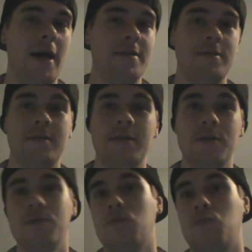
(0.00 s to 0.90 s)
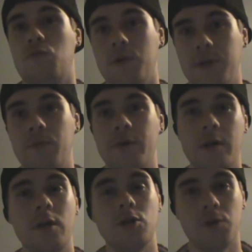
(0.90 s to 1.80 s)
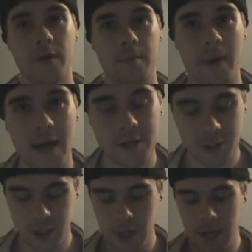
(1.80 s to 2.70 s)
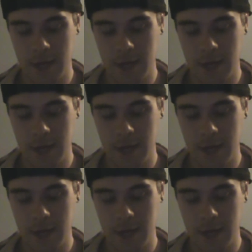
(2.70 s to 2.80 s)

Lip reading: I still really enjoyed the match.